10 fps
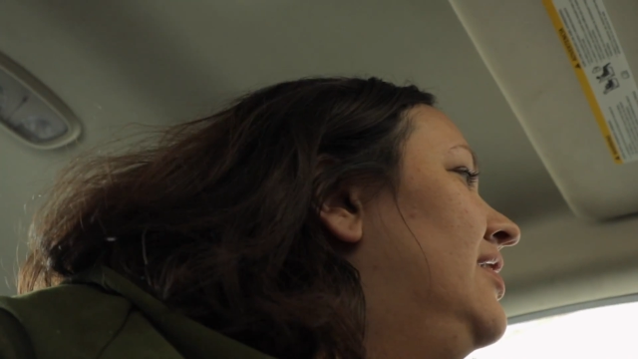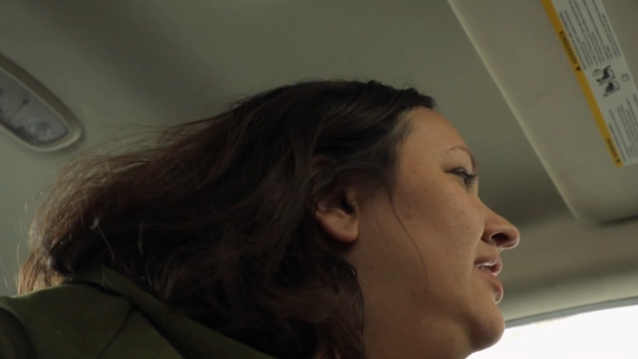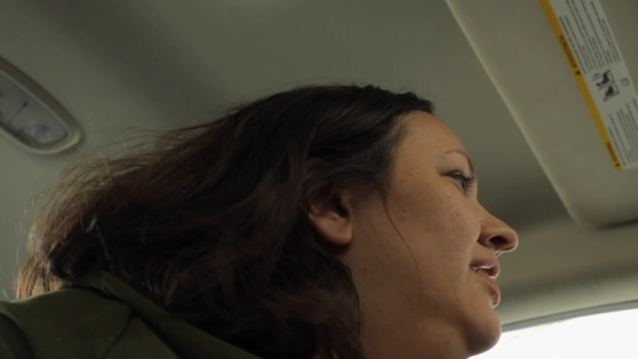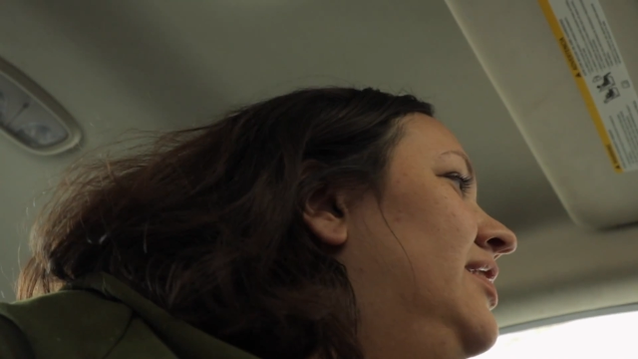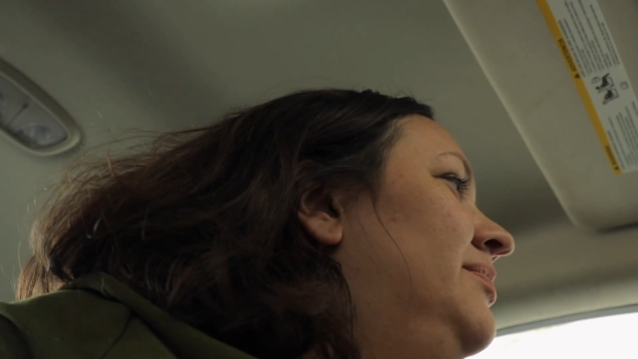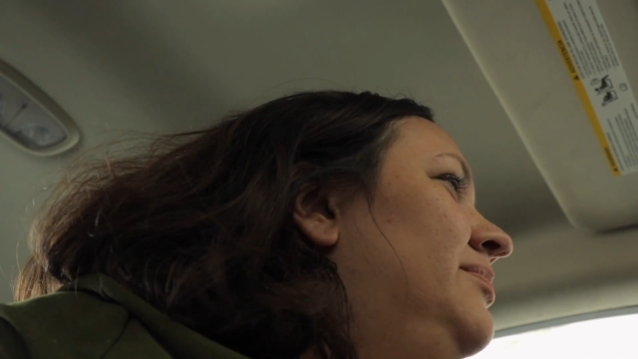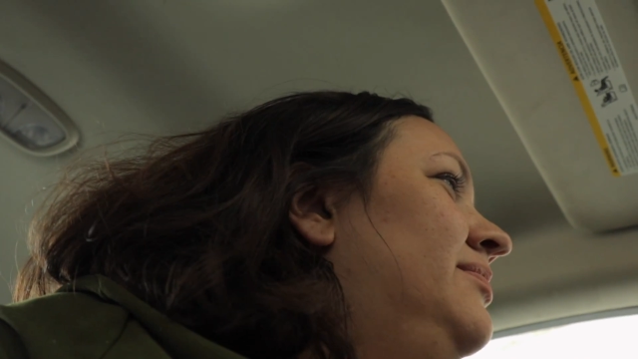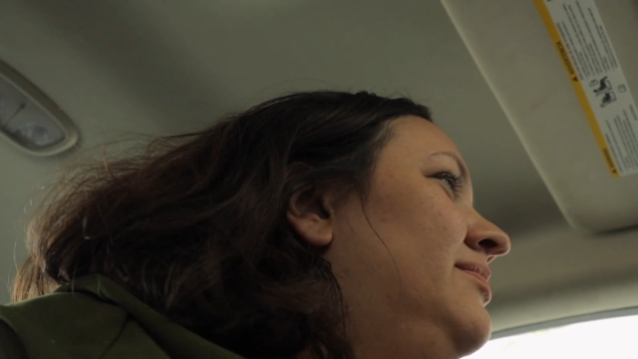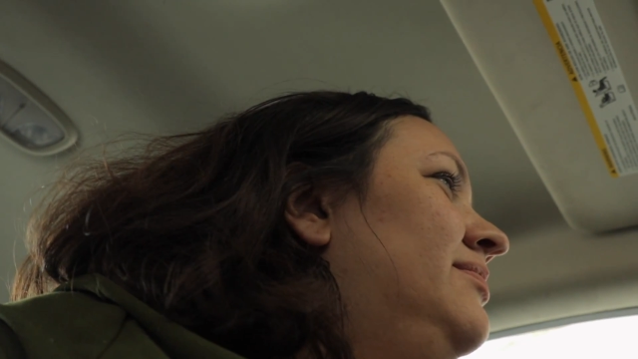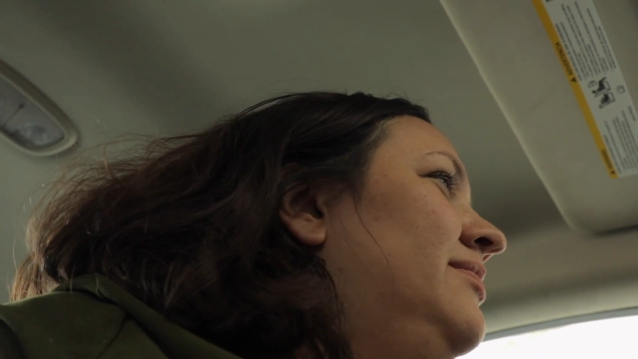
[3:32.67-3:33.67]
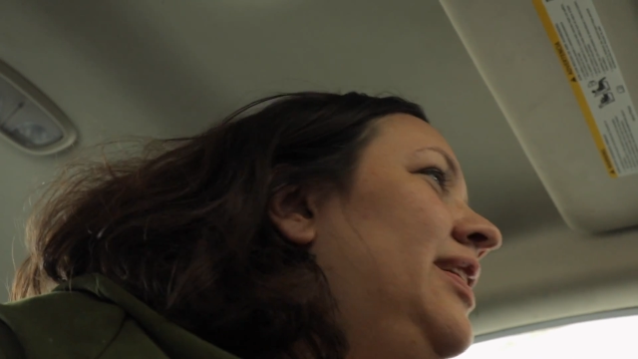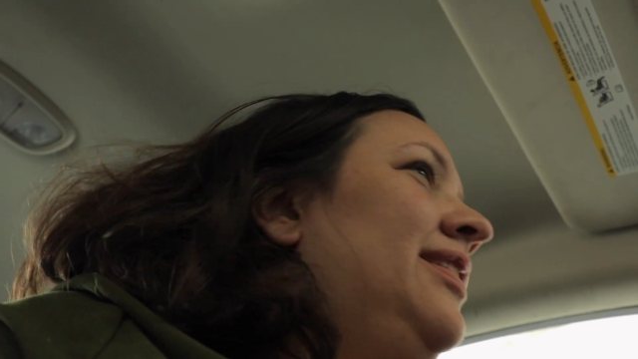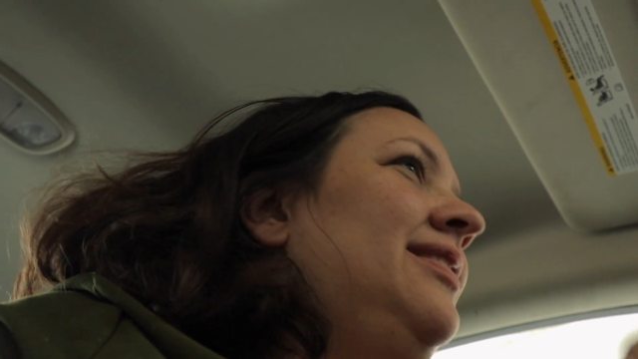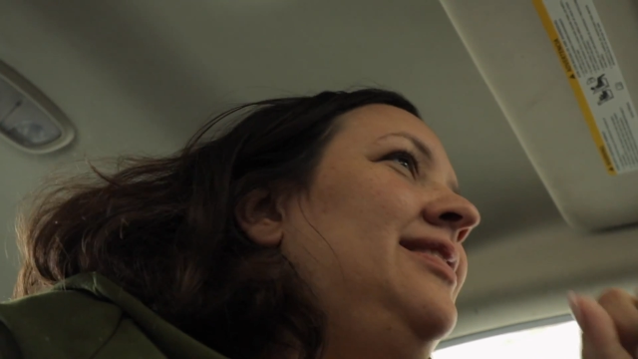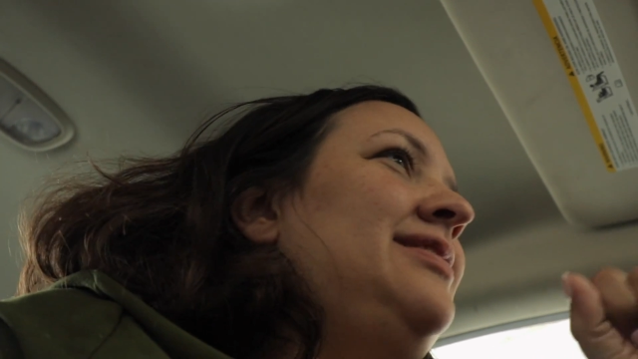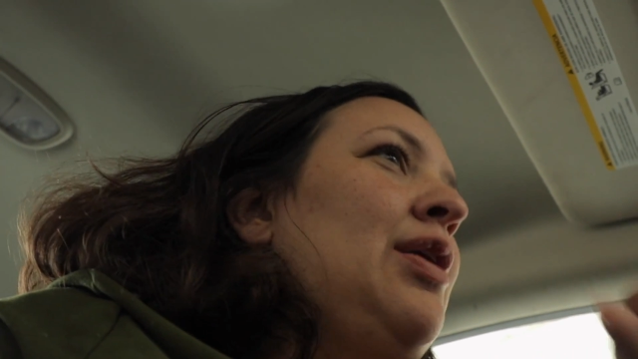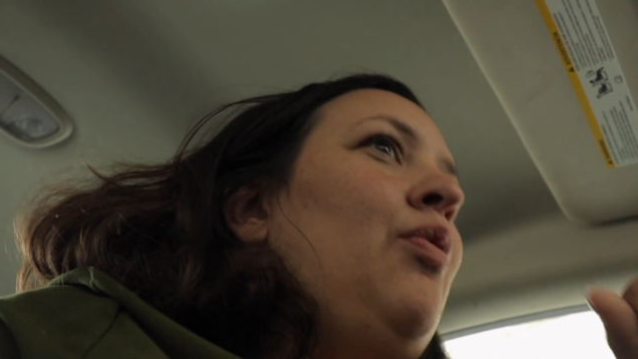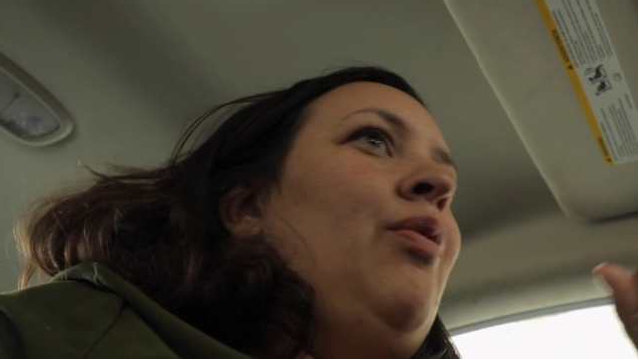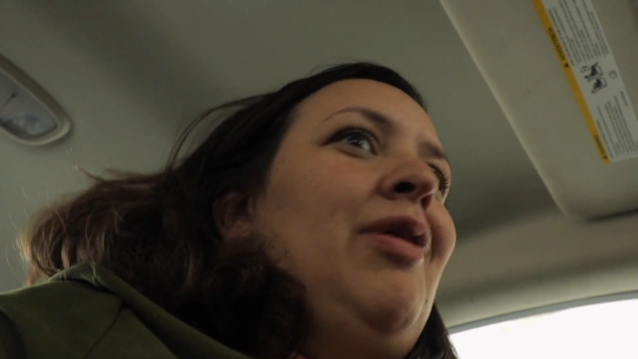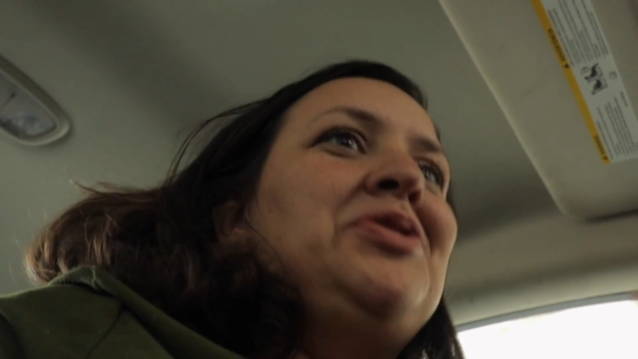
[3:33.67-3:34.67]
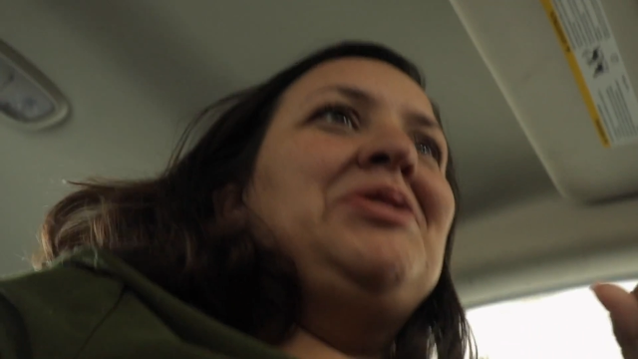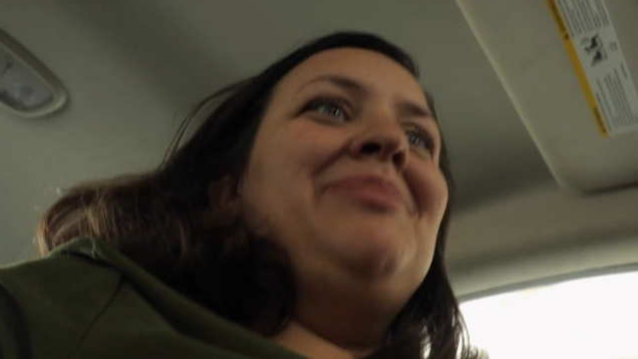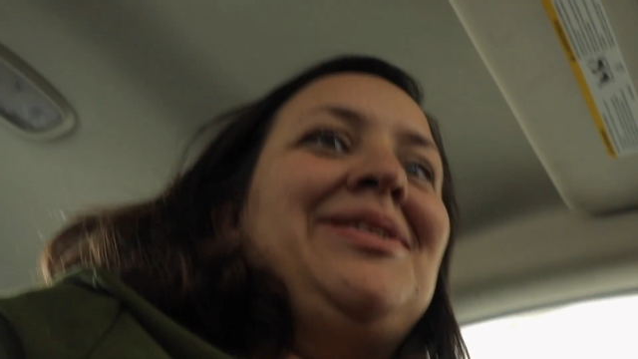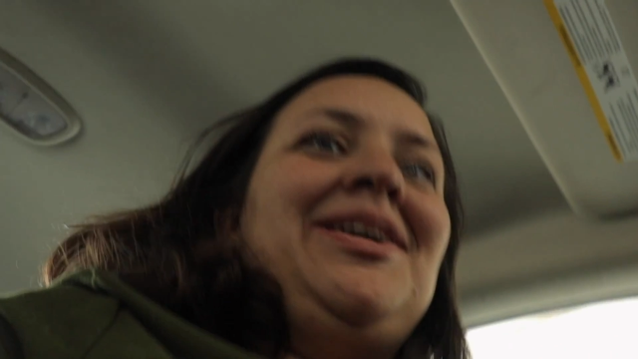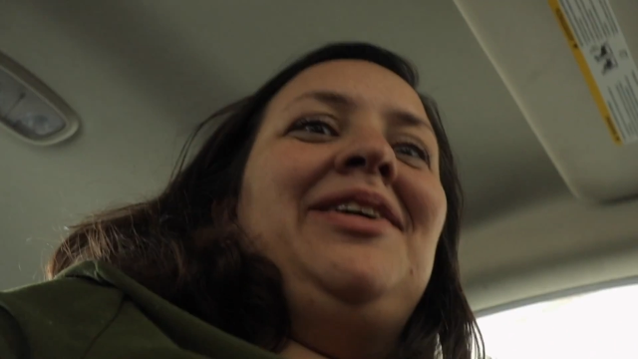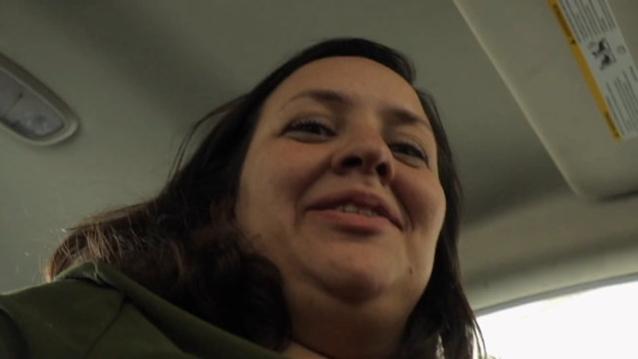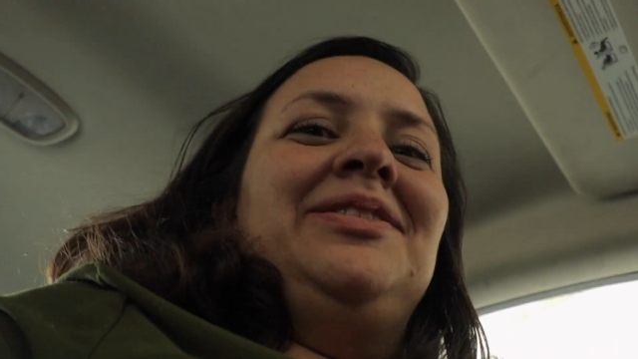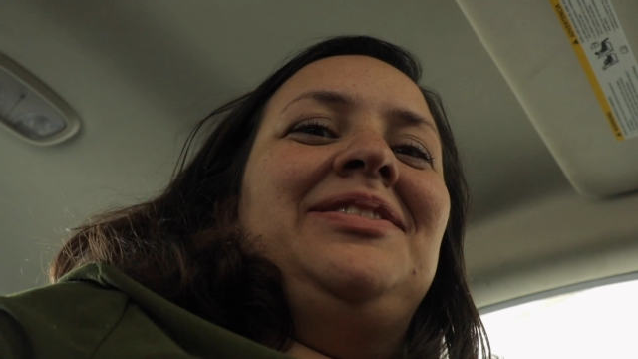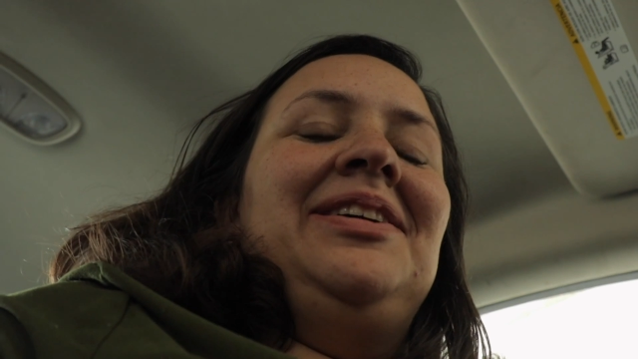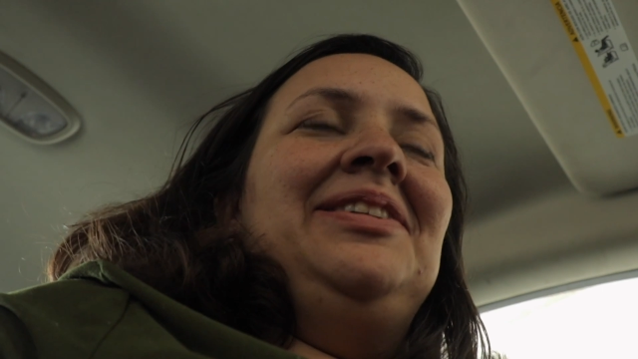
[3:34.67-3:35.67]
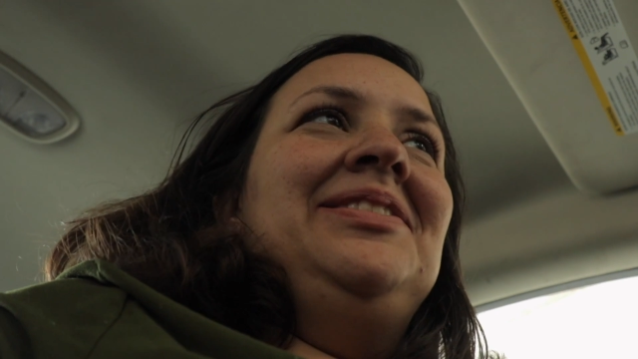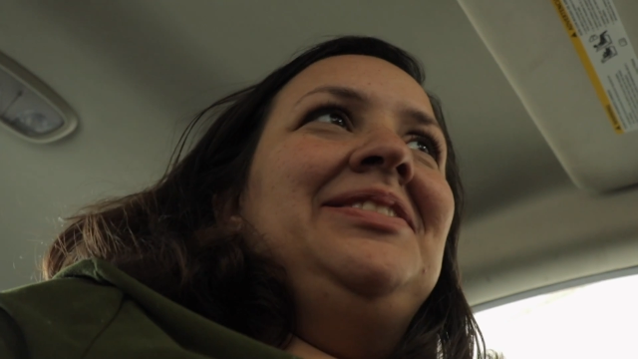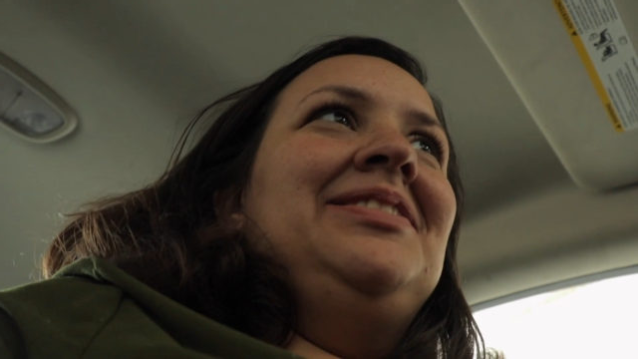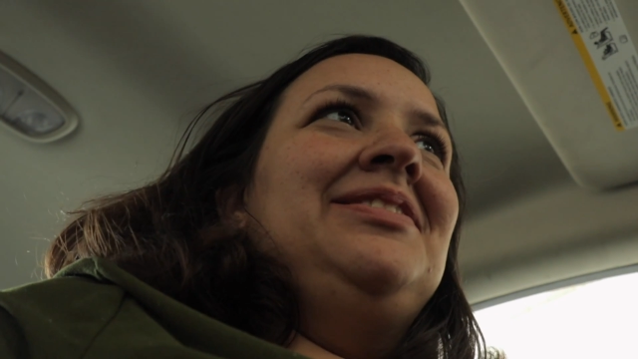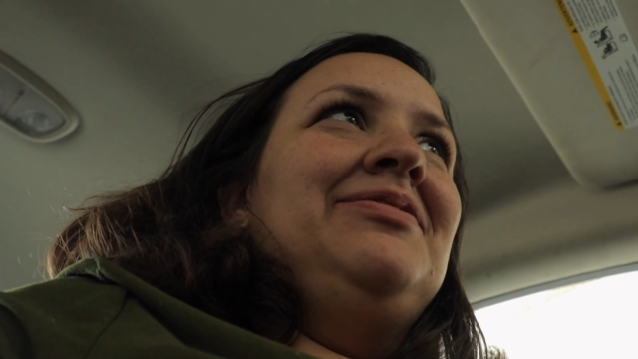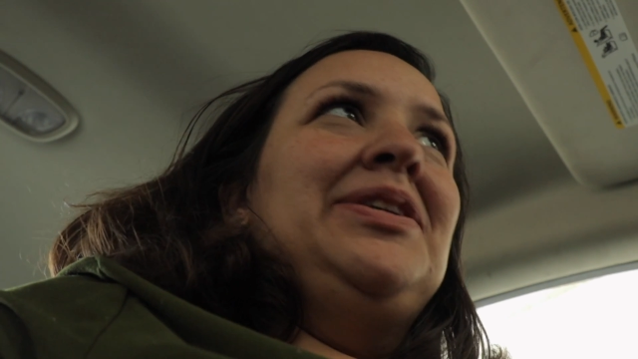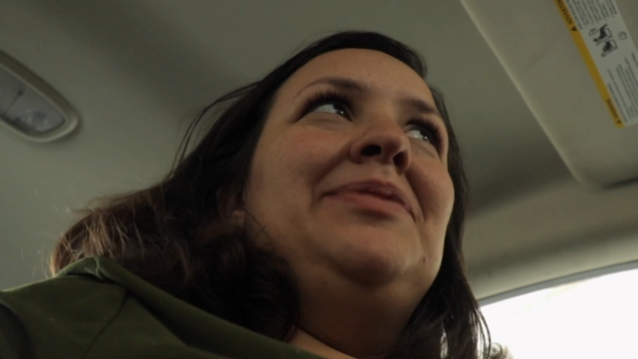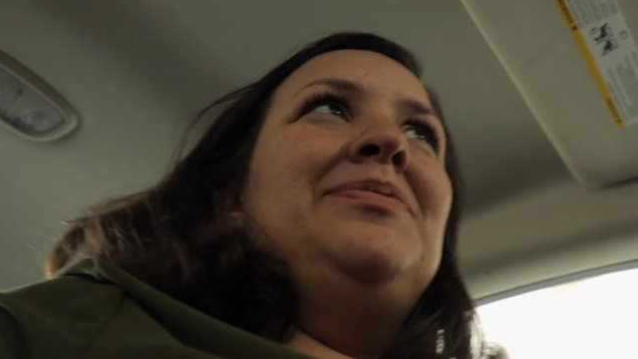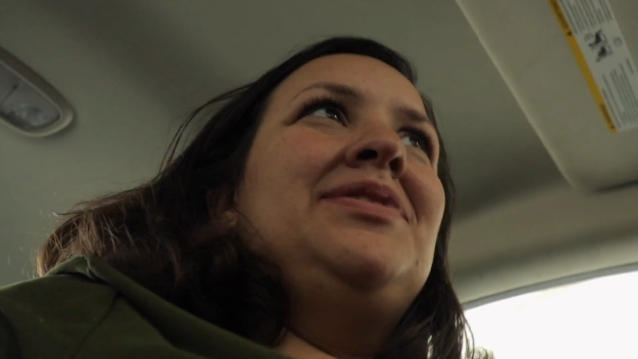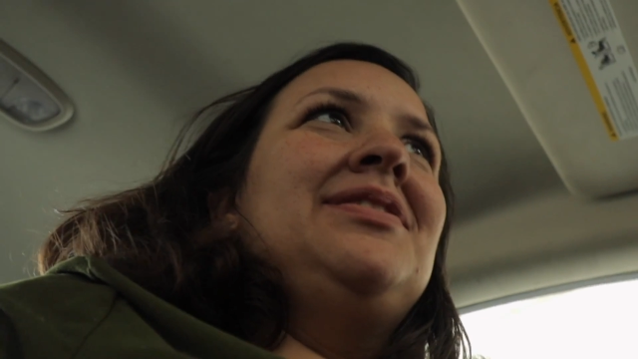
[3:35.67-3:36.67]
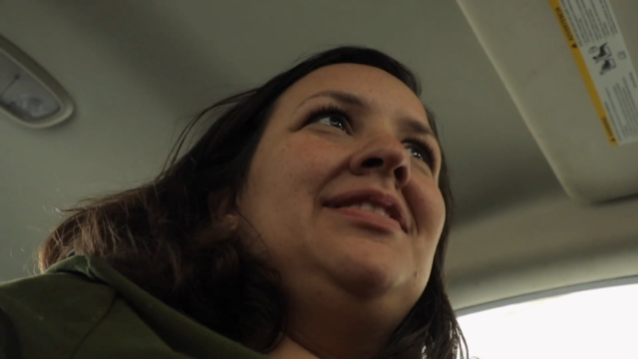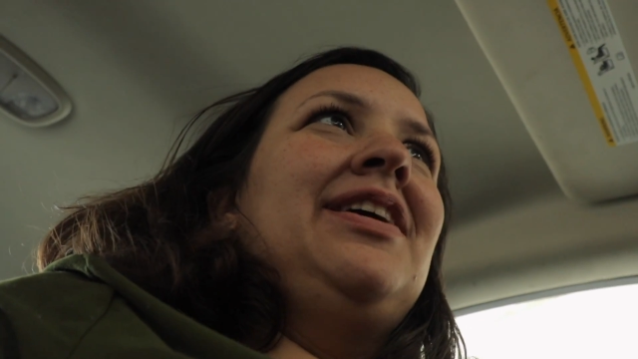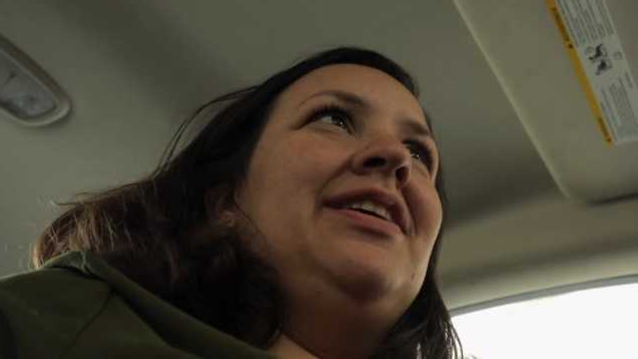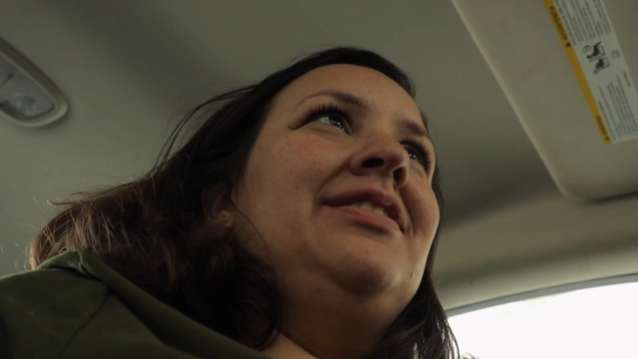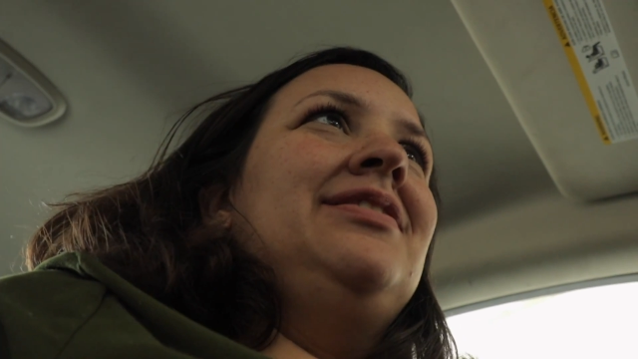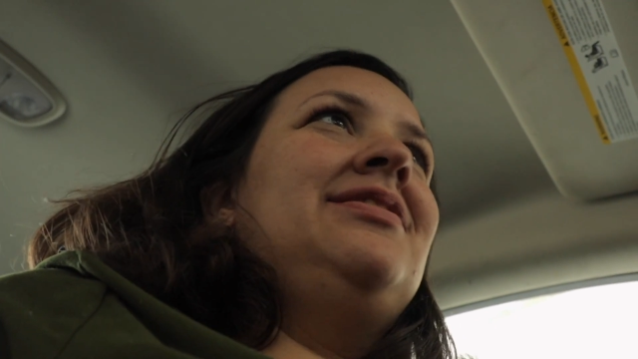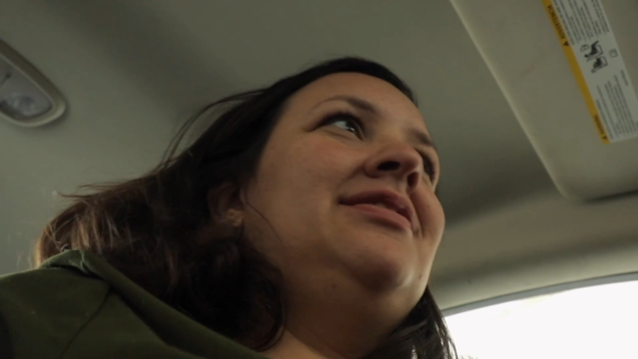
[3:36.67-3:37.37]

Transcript: Um, like he's like washing my tires and rims and